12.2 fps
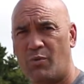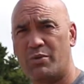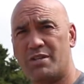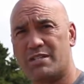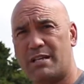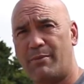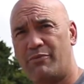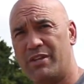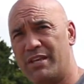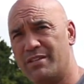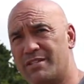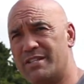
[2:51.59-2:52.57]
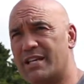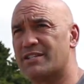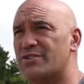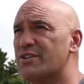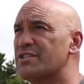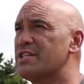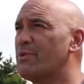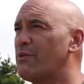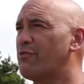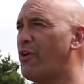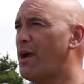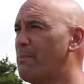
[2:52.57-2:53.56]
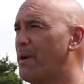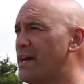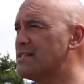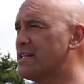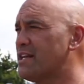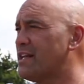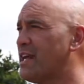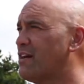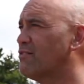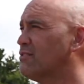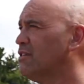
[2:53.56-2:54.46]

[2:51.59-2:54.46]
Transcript: which is some of the insects. You can see one flying past here now.